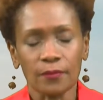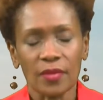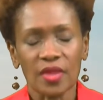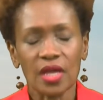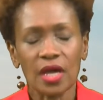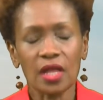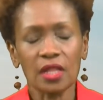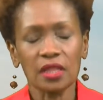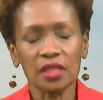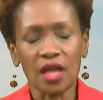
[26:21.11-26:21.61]

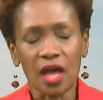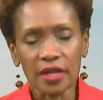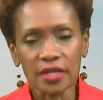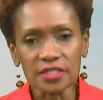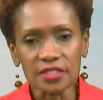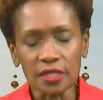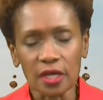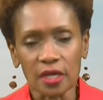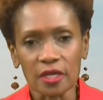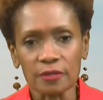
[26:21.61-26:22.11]
a lot of
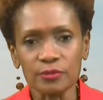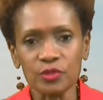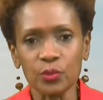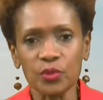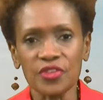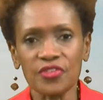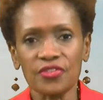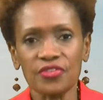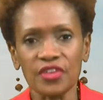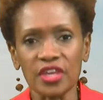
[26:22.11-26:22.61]
times we
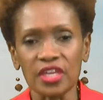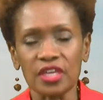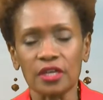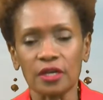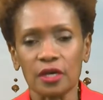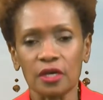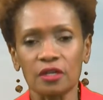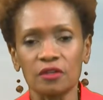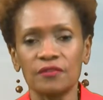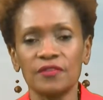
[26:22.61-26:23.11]
think
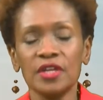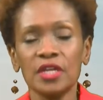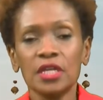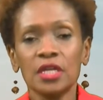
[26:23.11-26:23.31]
of,